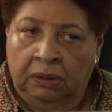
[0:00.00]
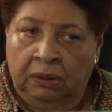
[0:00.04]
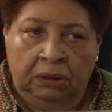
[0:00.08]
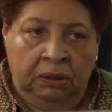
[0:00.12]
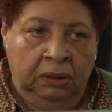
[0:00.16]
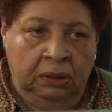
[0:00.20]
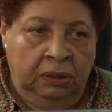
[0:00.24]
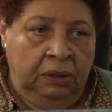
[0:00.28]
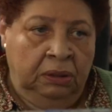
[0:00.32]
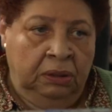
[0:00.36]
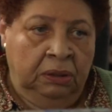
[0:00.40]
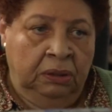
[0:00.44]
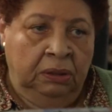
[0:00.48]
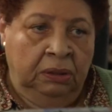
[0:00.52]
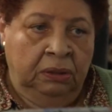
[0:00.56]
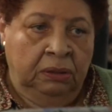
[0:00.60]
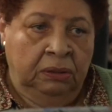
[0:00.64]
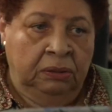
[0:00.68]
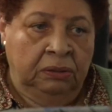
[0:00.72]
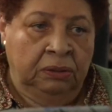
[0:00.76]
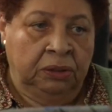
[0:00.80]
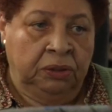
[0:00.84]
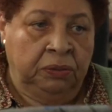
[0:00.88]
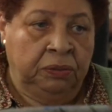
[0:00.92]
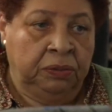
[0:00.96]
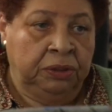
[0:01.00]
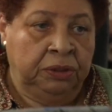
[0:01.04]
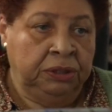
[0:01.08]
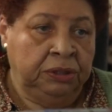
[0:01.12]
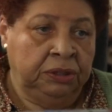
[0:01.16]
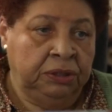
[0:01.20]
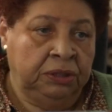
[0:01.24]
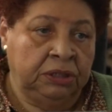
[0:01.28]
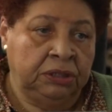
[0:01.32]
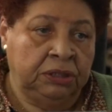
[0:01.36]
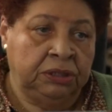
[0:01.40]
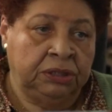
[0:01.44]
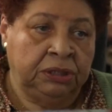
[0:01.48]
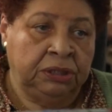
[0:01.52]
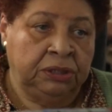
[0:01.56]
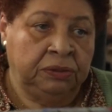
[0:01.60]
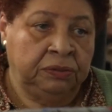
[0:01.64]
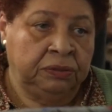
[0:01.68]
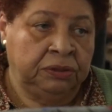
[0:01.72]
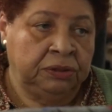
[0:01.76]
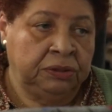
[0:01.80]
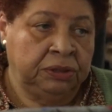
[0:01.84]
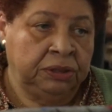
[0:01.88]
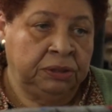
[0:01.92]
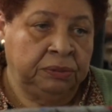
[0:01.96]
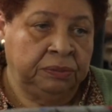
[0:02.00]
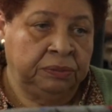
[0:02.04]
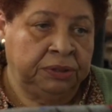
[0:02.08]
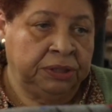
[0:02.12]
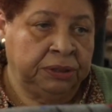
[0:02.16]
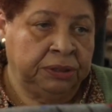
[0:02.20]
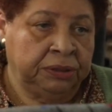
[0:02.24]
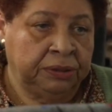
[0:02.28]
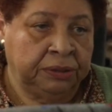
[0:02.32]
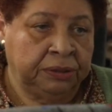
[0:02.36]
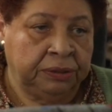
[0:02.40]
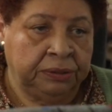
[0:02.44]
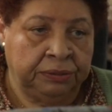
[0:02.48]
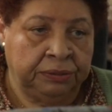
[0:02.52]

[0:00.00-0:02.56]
No wonder this seat was empty.